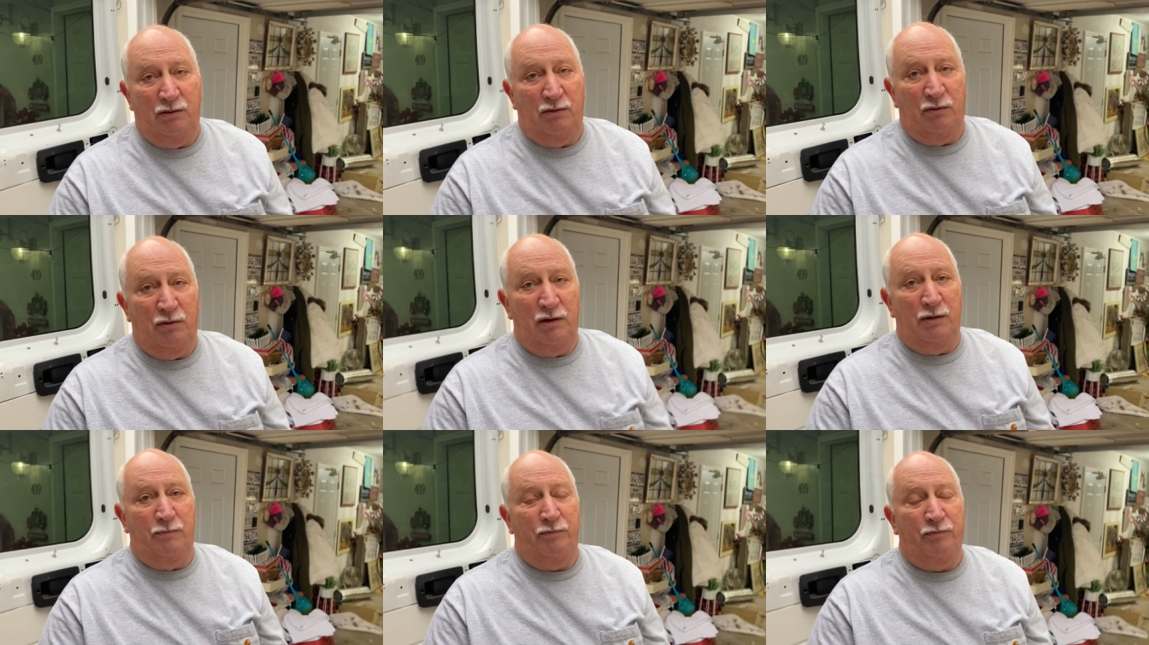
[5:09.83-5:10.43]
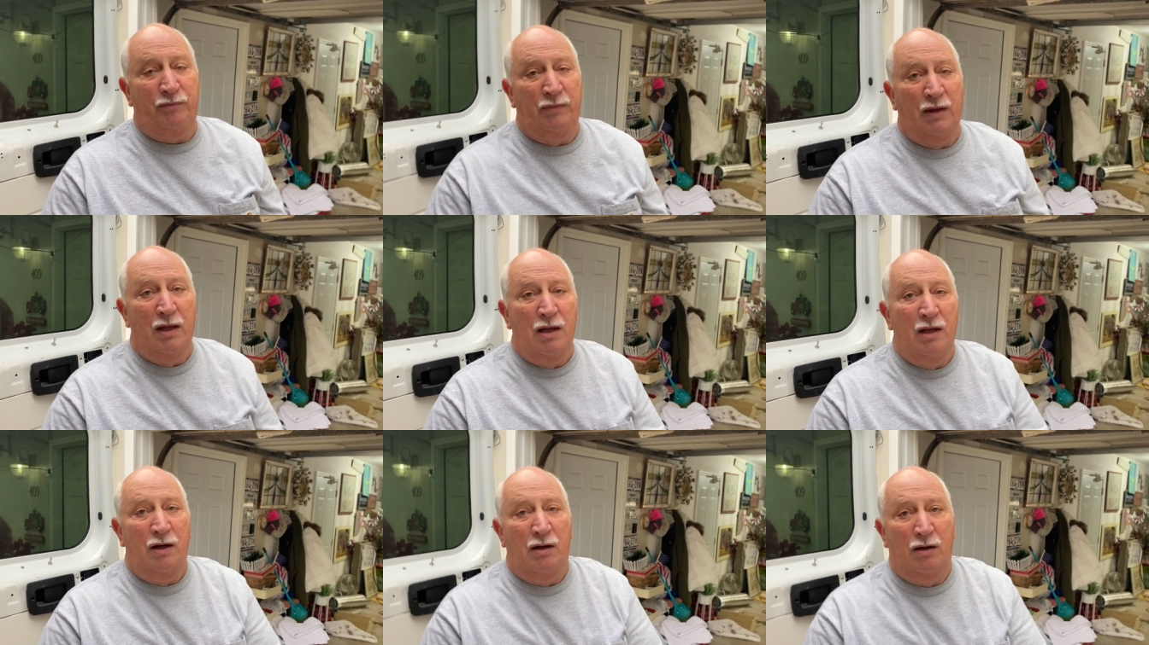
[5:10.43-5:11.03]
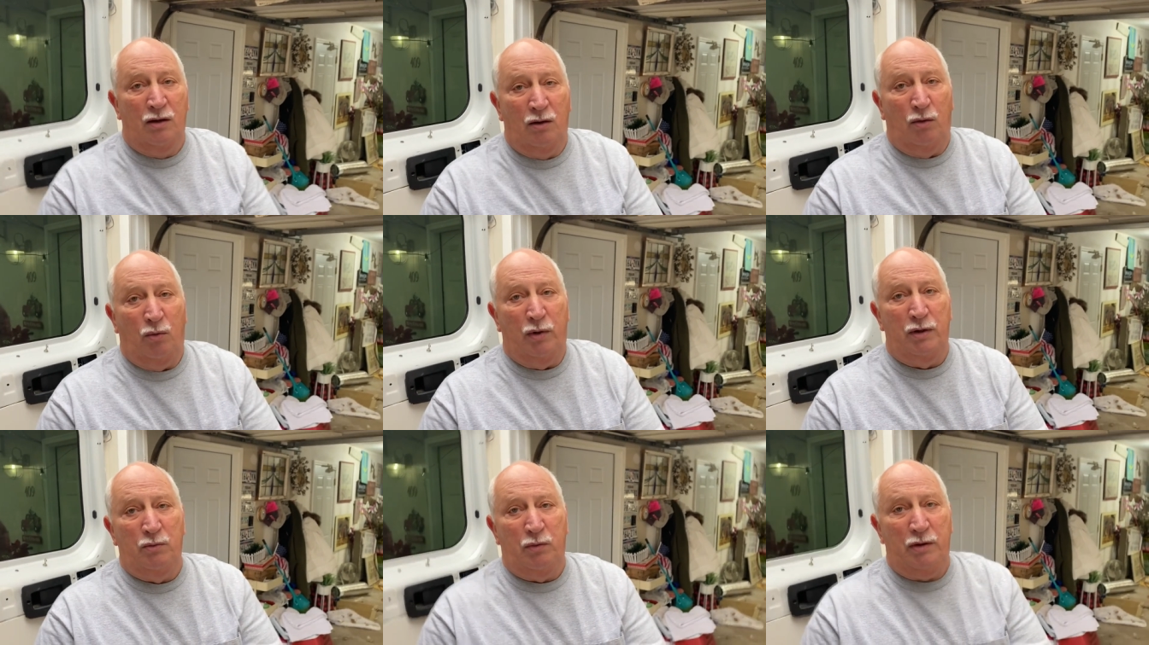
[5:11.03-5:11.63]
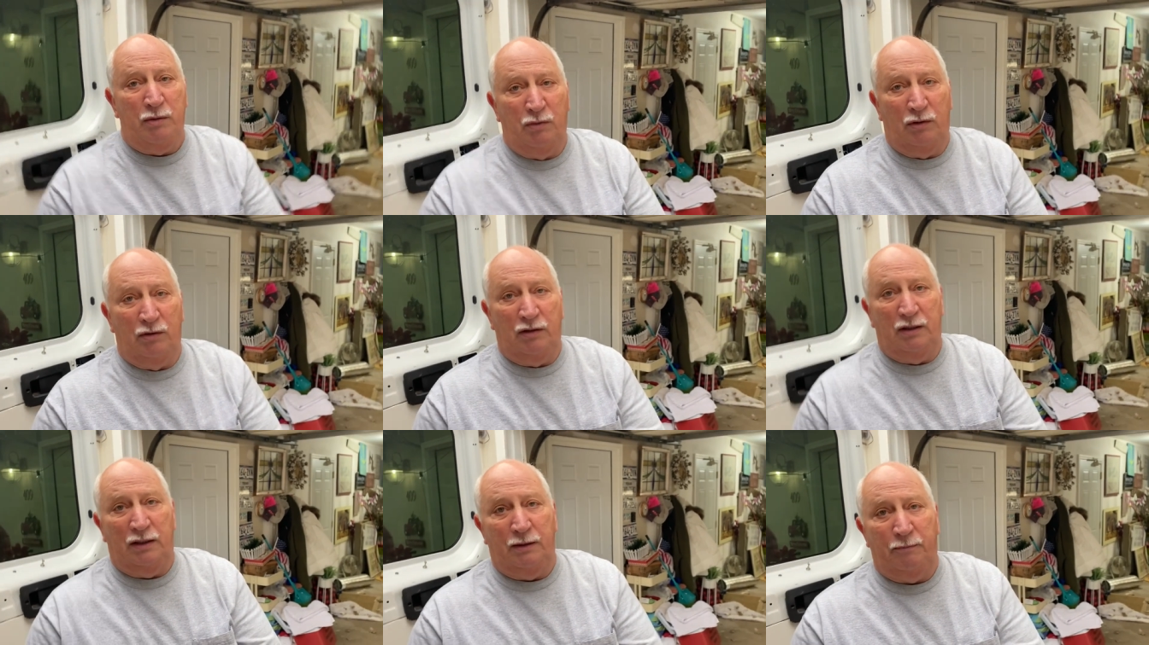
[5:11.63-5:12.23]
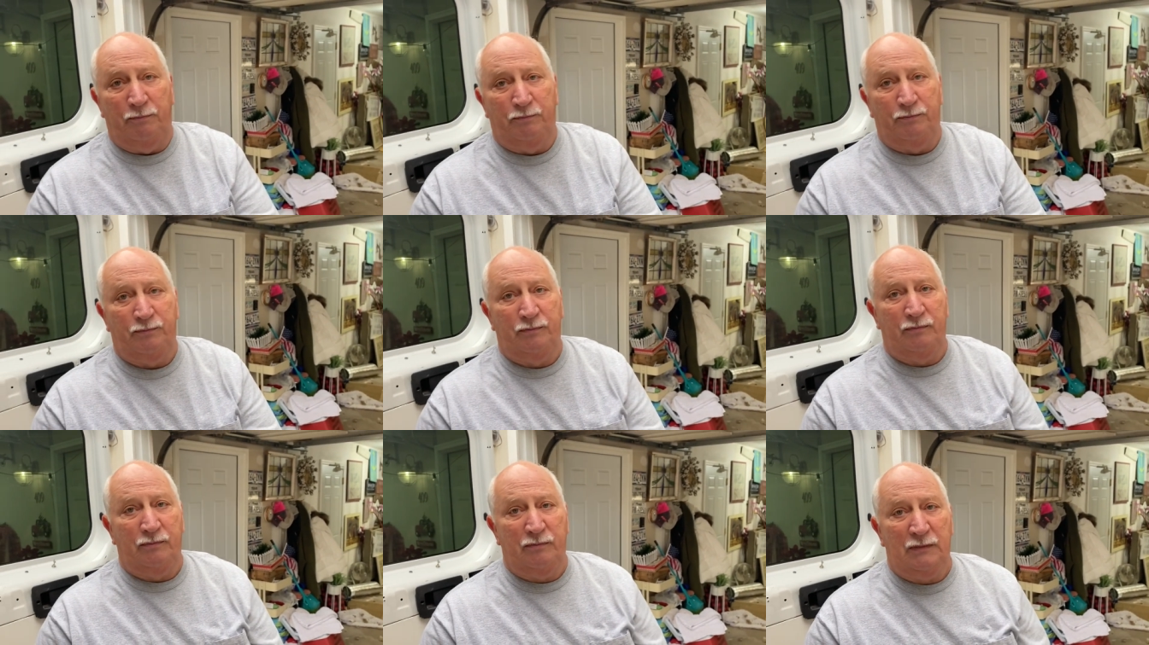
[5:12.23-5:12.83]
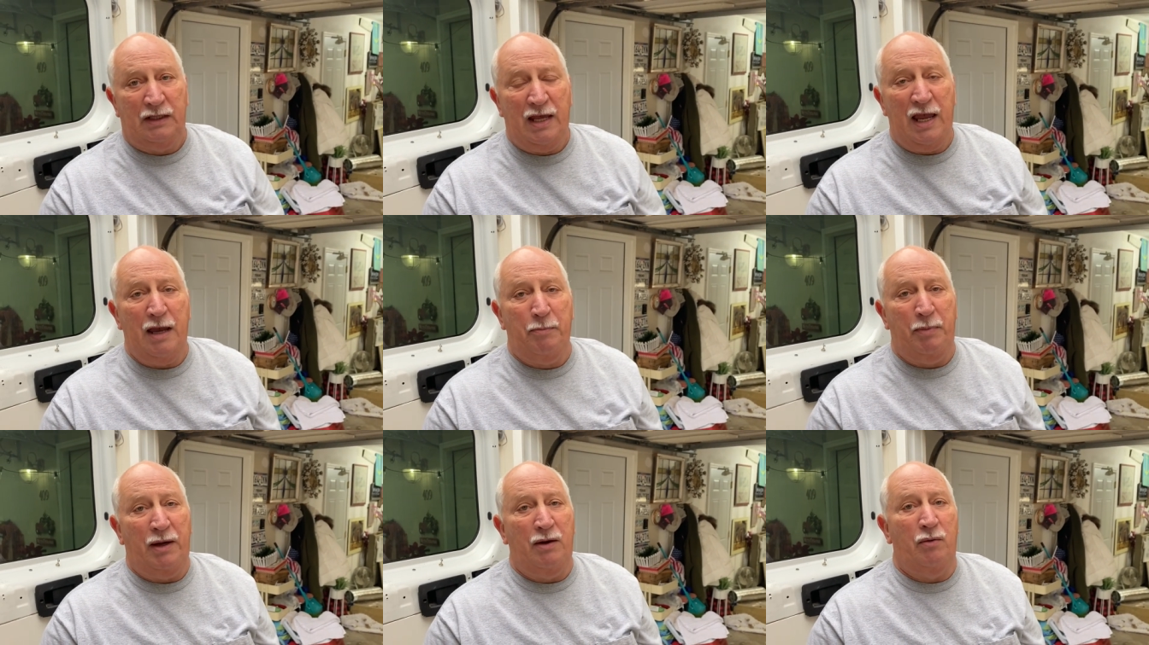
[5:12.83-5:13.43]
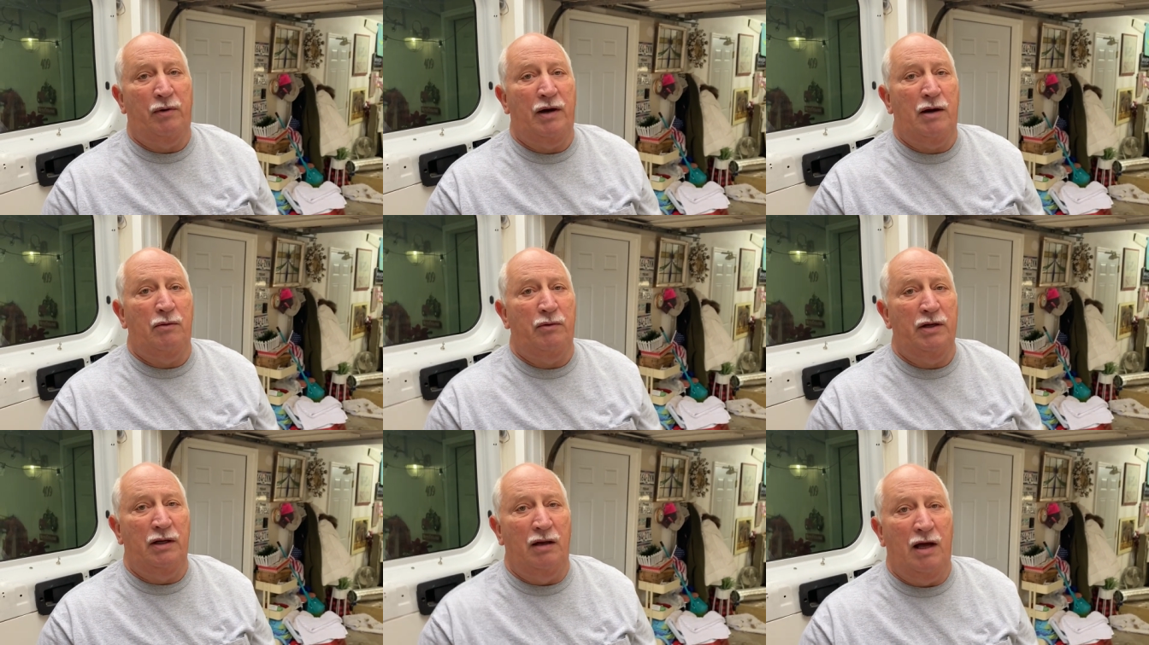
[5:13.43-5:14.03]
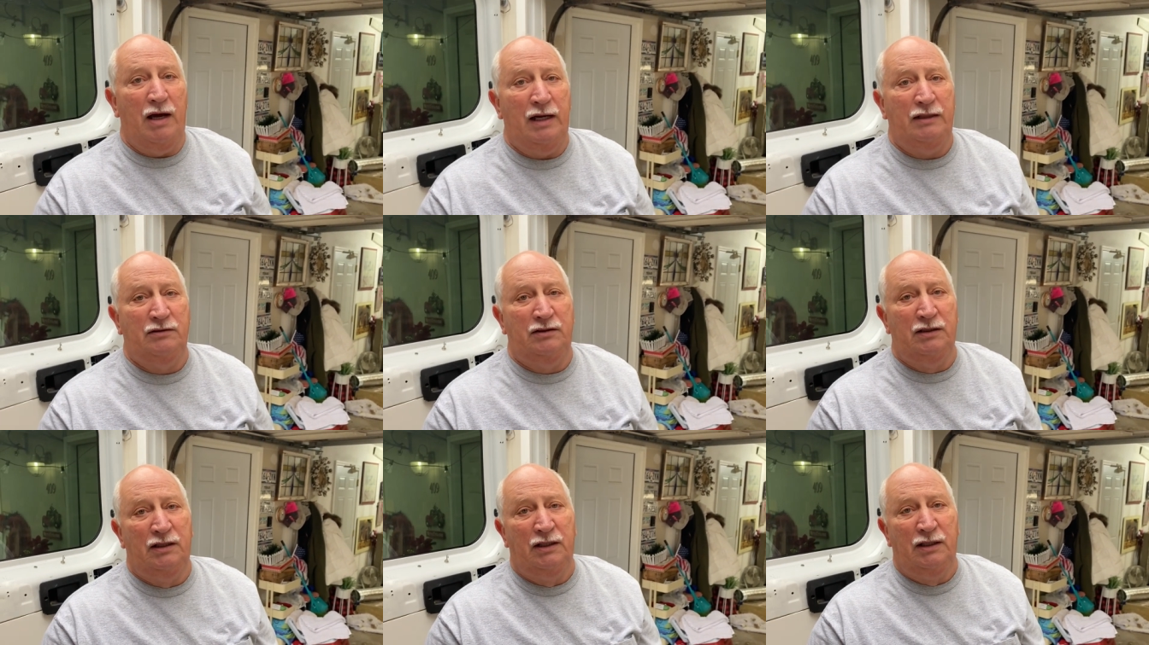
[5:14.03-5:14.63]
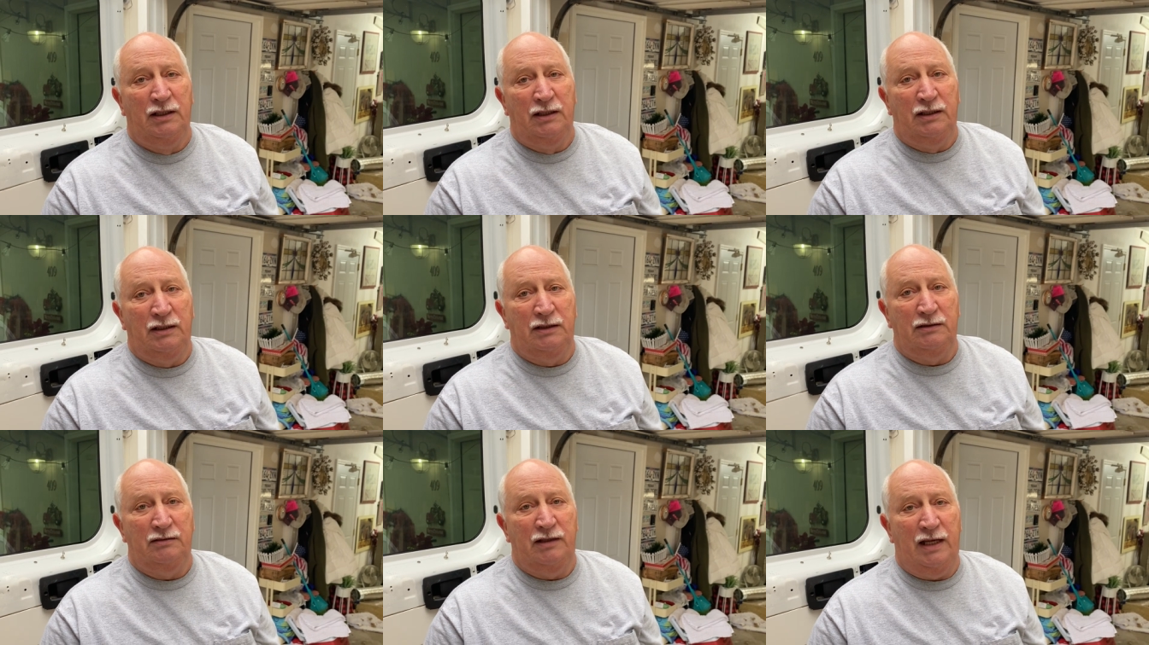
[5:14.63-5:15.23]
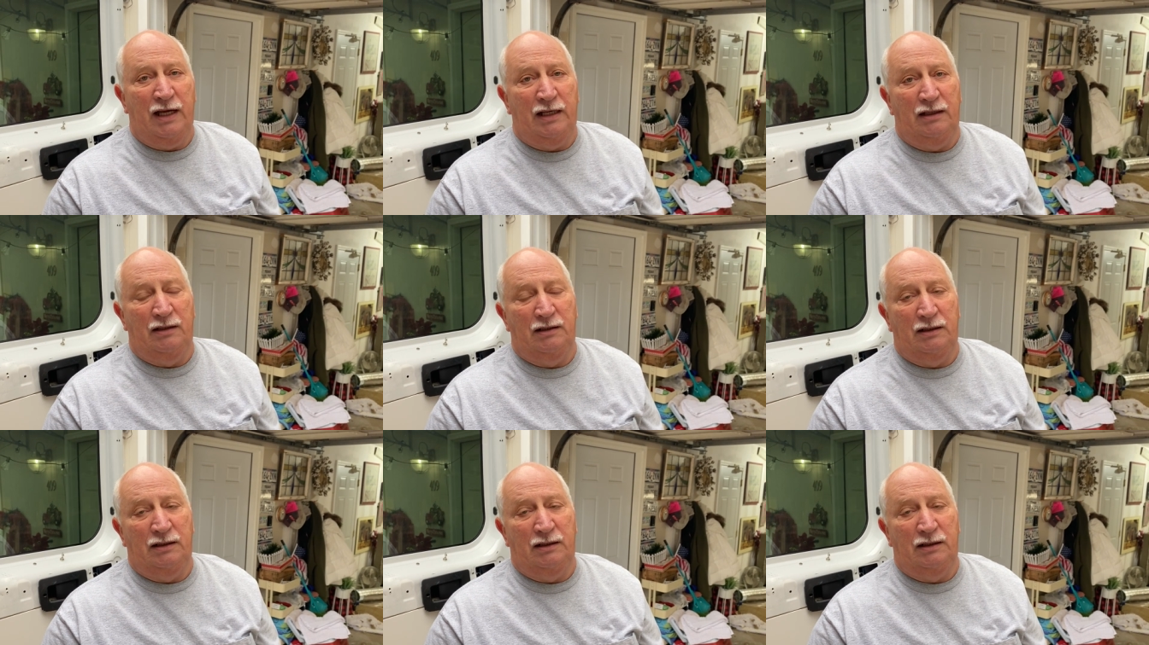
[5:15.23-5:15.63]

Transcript: Well, when we were camping, what I realized is that